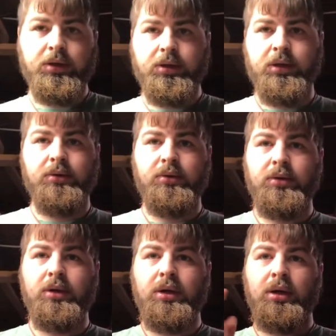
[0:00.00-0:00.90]
So
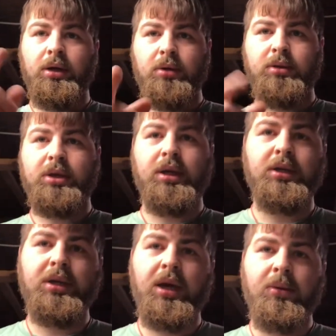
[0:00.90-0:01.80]
let me change
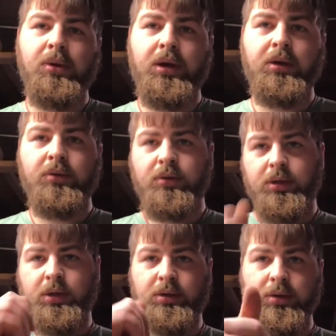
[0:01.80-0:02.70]
camera angle.
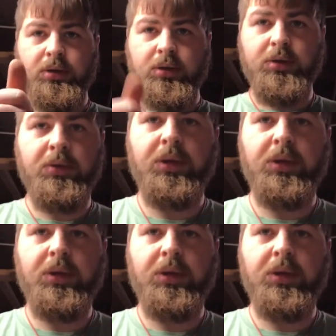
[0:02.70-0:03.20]
Yeah, sweet.